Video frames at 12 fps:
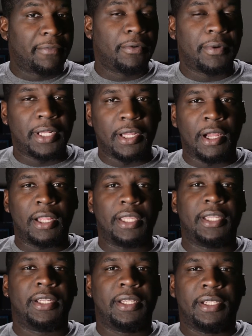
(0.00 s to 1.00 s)
you want to call
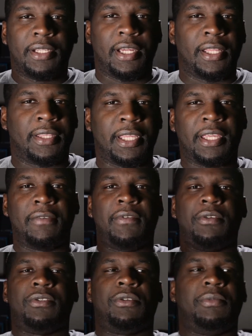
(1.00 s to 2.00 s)
it. I think if
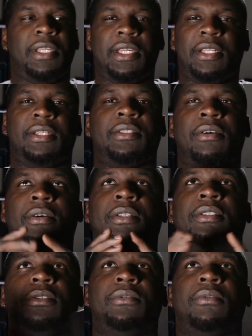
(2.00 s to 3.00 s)
you zoomed in, it's going
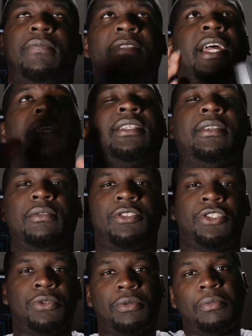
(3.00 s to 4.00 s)
to reflect and
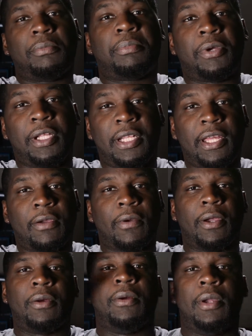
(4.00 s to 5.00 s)
shoot pretty
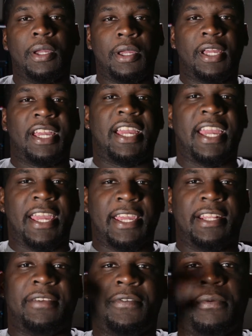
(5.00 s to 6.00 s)
narrow,
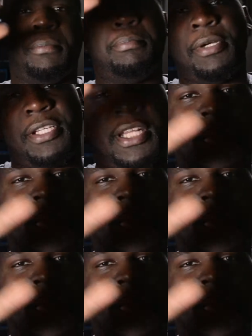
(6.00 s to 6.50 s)
and if you push it